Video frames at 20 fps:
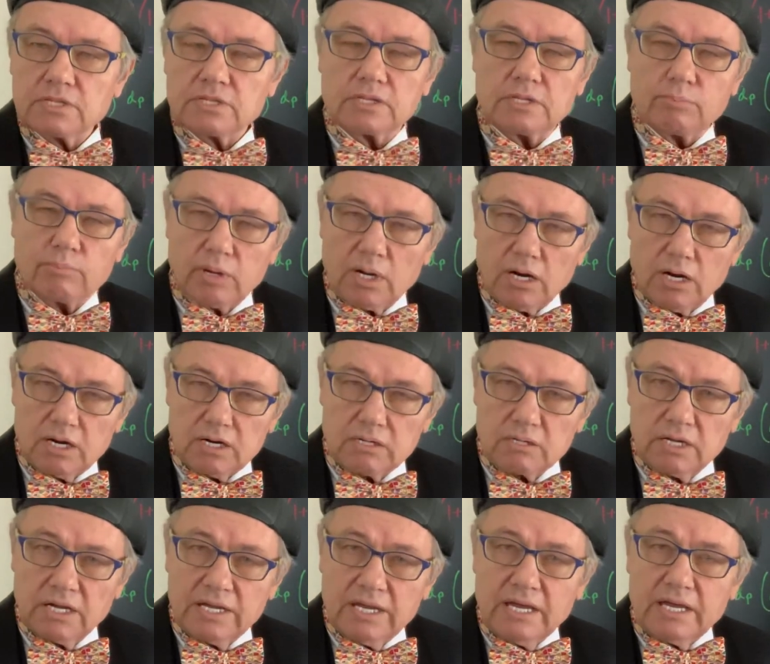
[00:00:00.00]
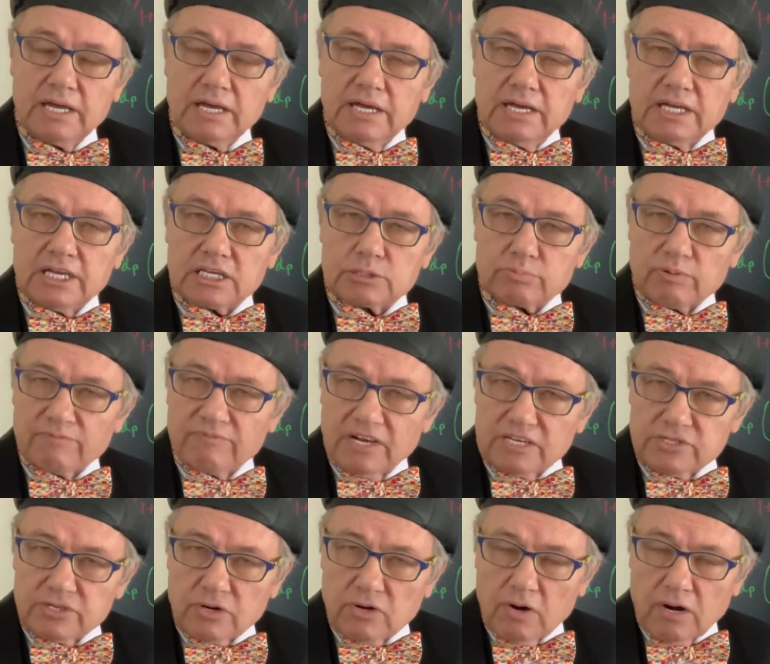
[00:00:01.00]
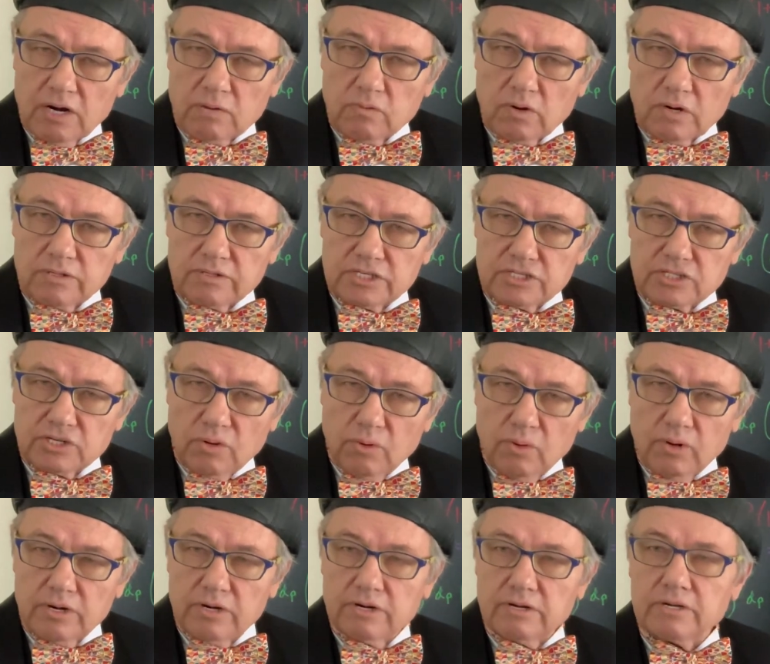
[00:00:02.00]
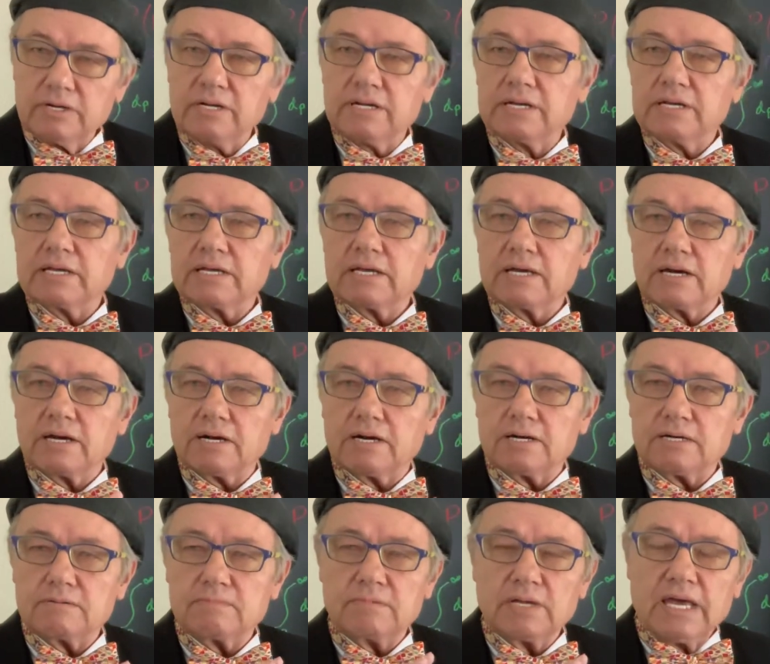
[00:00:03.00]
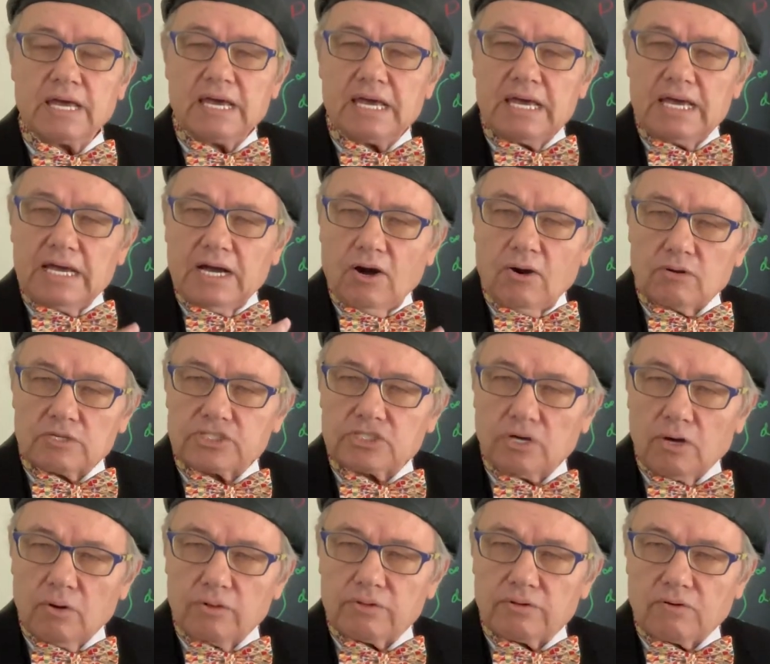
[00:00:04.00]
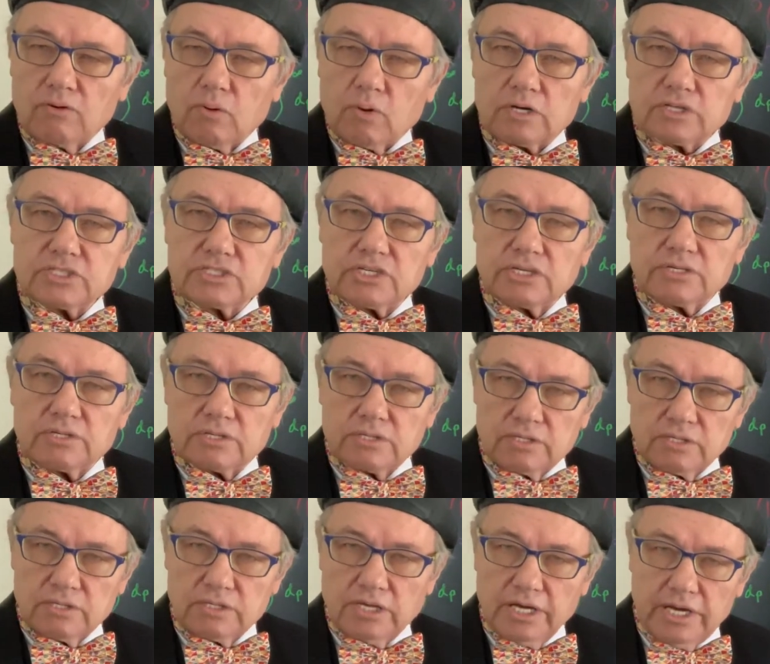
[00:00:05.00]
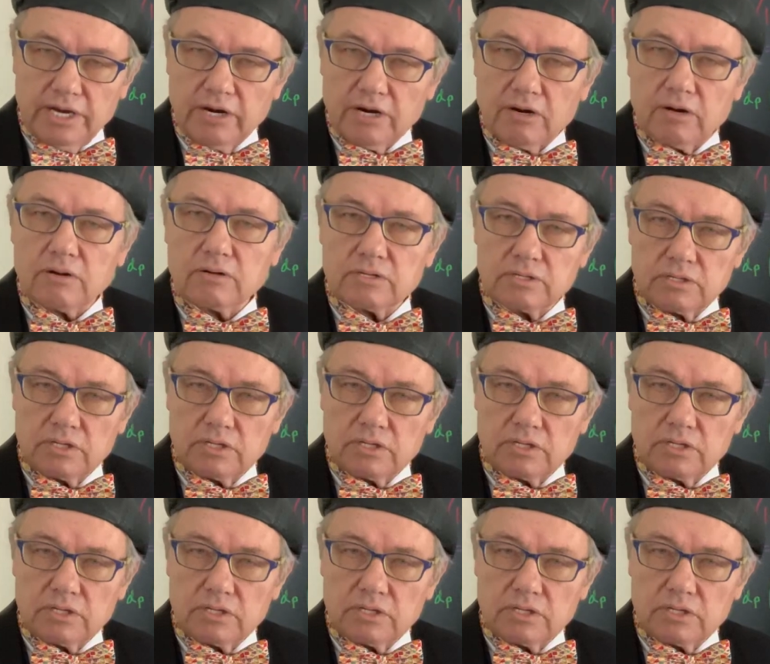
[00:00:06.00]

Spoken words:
The blog is Professor CardWorthy's Corner. Also, of course, here